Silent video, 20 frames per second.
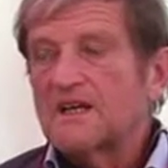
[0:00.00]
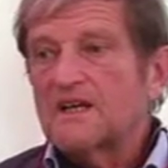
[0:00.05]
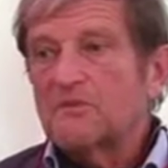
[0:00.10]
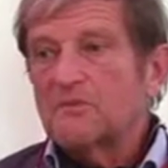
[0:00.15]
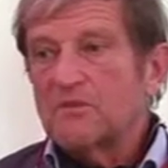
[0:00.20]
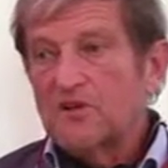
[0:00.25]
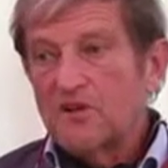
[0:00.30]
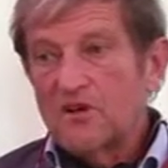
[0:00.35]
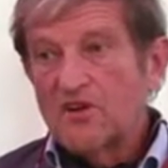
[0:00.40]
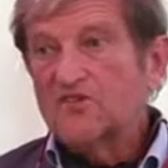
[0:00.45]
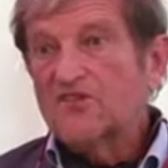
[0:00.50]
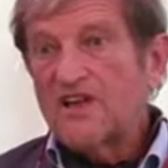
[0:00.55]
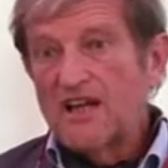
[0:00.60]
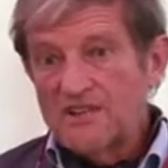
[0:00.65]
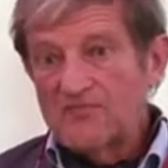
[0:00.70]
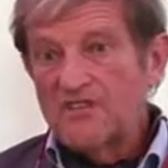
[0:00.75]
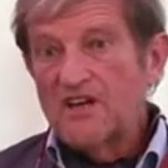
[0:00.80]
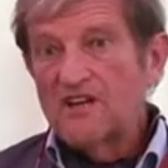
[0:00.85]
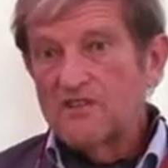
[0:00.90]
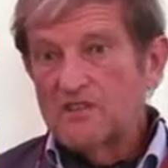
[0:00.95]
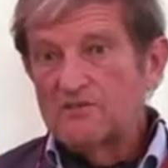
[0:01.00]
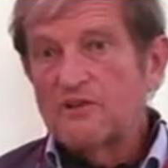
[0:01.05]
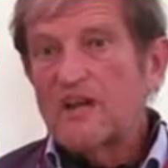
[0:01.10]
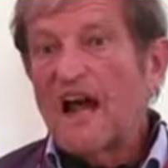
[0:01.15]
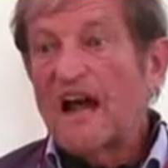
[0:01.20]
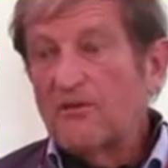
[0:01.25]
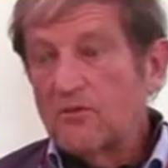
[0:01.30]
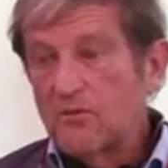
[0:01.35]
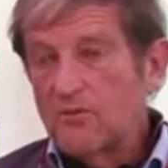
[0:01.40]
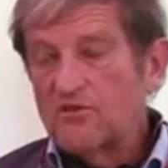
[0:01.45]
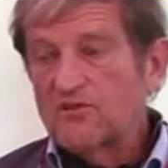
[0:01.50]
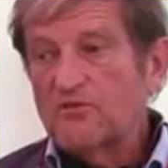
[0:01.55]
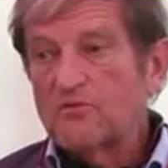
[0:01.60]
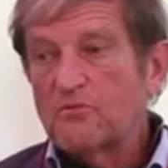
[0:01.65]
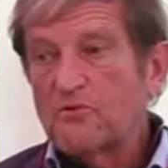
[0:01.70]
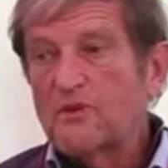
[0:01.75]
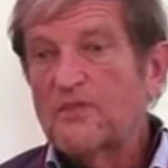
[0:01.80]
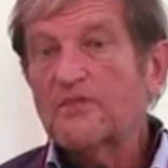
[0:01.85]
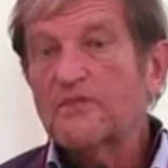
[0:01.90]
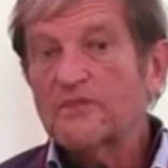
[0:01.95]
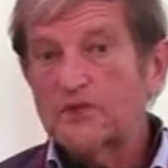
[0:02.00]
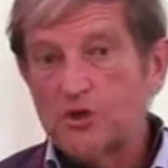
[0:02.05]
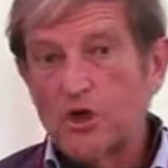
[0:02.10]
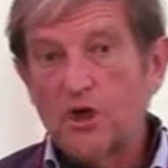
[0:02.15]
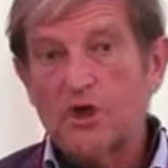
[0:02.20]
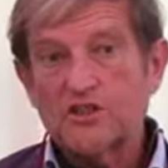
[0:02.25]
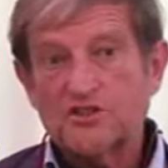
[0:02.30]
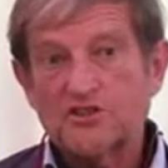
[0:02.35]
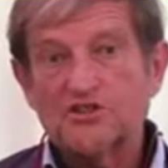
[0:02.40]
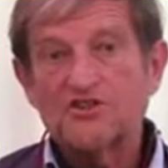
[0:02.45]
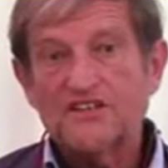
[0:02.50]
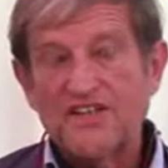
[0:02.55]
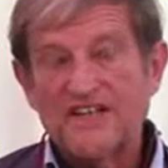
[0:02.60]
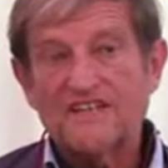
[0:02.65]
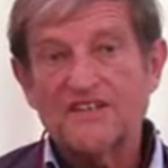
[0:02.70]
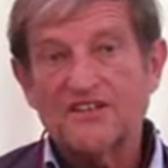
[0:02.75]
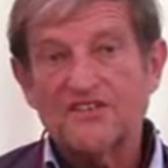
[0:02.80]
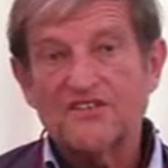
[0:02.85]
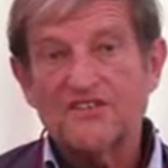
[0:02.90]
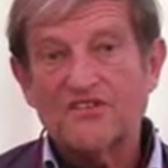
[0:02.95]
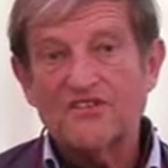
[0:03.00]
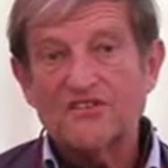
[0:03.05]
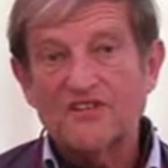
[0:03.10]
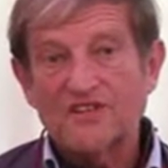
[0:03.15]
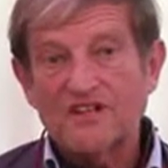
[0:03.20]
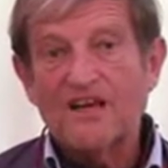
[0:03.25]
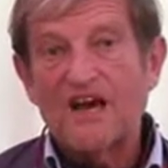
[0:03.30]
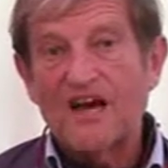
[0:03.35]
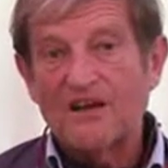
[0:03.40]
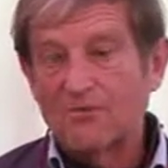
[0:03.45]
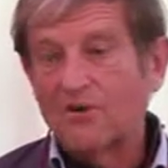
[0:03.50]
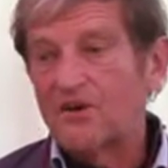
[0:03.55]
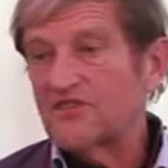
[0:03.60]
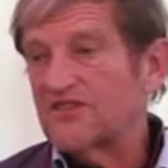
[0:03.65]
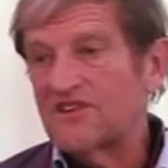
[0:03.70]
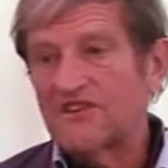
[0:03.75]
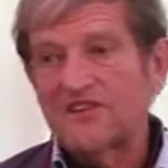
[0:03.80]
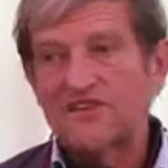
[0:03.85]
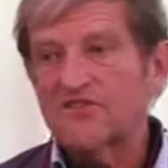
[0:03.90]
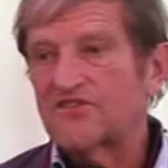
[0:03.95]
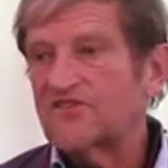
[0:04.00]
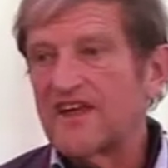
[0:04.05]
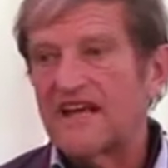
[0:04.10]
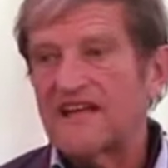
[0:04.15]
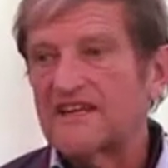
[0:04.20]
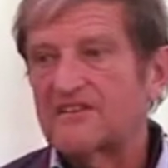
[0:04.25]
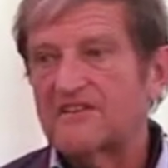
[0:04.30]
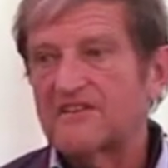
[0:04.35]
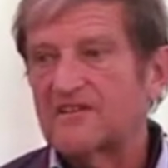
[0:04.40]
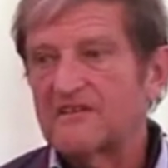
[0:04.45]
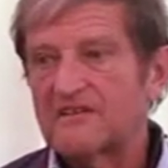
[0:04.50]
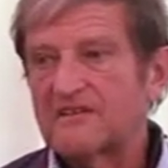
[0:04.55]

because I tell you, I was with George Dales, I was in the site.